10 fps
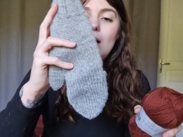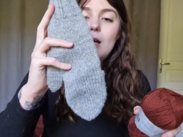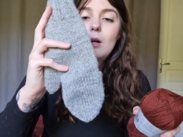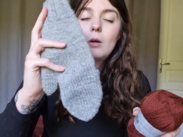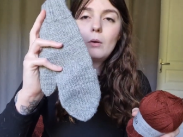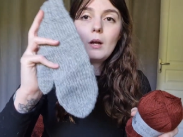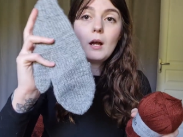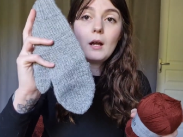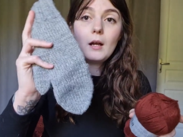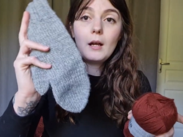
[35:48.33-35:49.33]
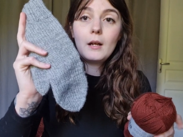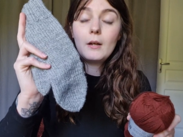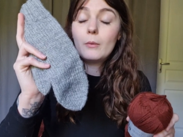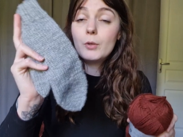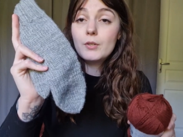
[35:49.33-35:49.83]

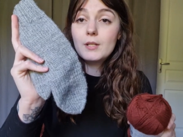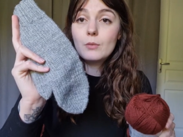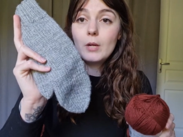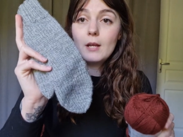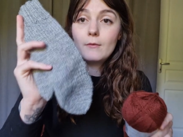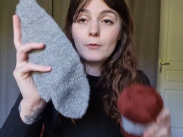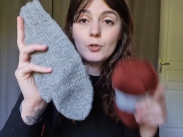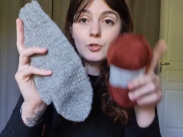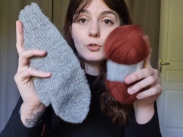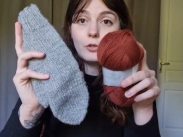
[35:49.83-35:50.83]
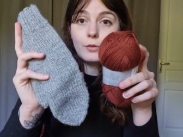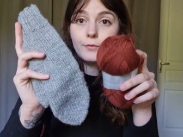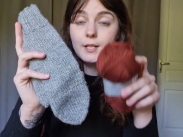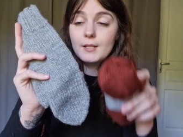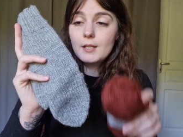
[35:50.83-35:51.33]
worsted weight version of
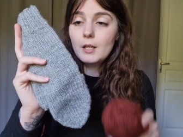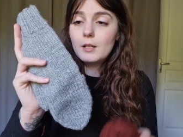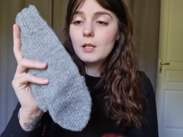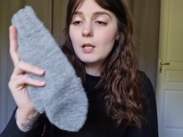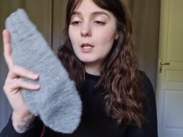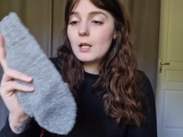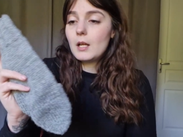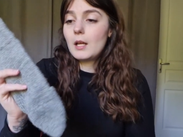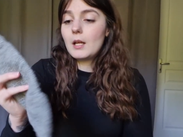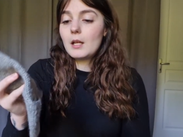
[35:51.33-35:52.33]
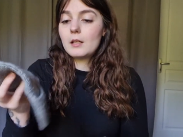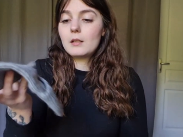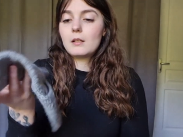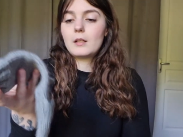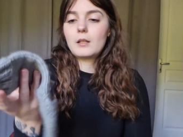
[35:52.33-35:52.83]
this yarn. And
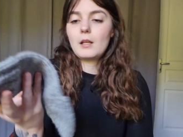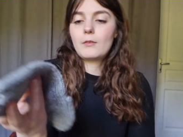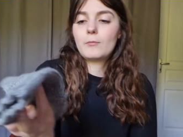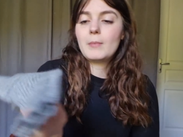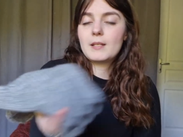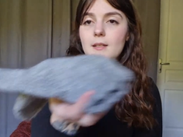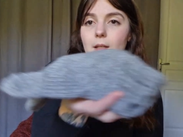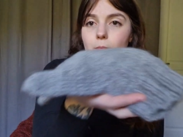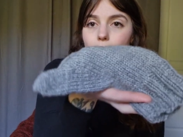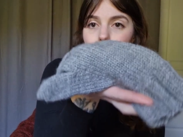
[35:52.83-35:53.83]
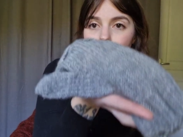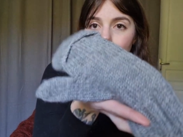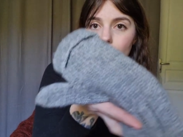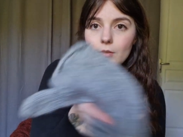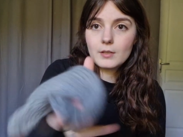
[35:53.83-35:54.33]
like, I've messed them
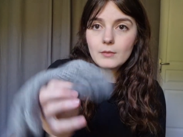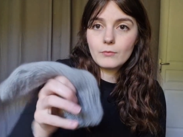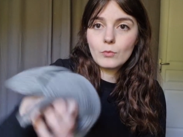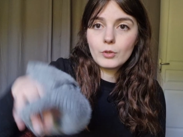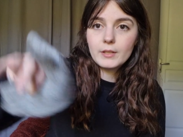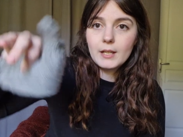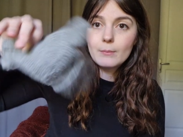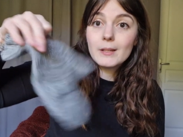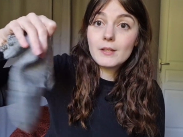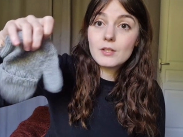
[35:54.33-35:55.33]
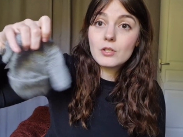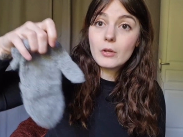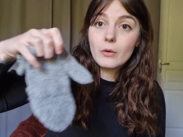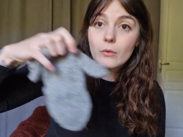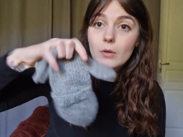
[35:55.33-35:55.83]
around because I've worn them in
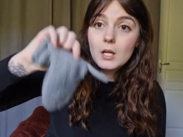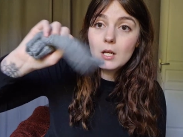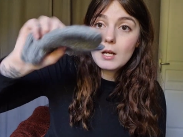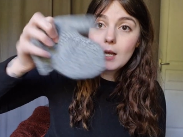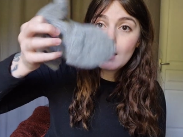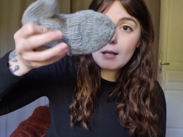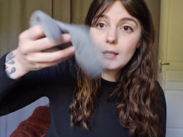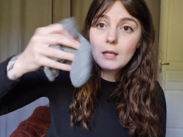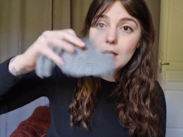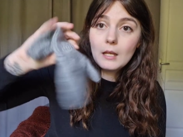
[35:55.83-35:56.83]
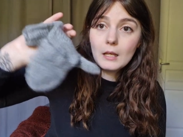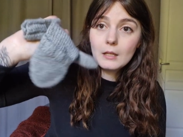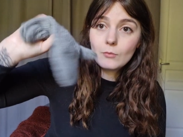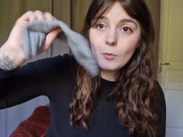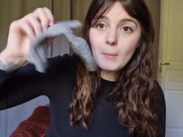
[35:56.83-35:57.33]
snow, hiking
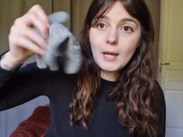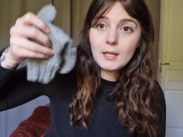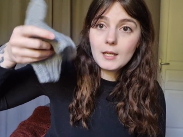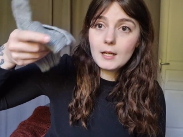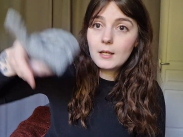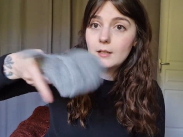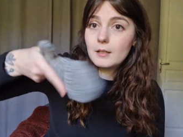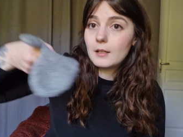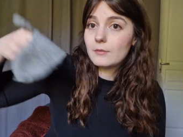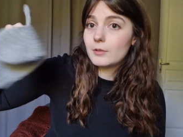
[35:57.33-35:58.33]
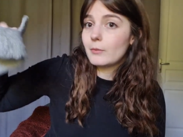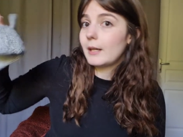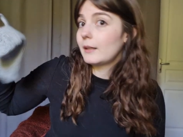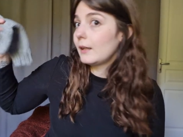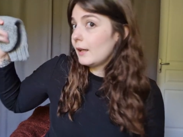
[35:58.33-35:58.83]
in Romania,
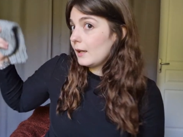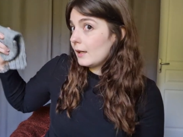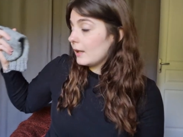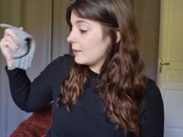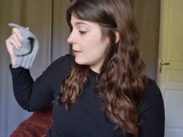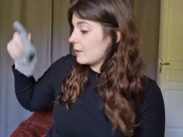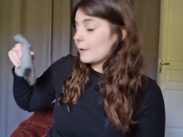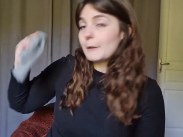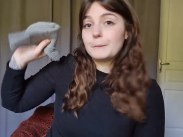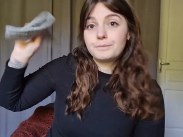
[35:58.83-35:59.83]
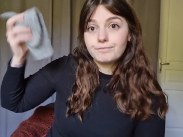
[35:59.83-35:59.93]
everywhere. And so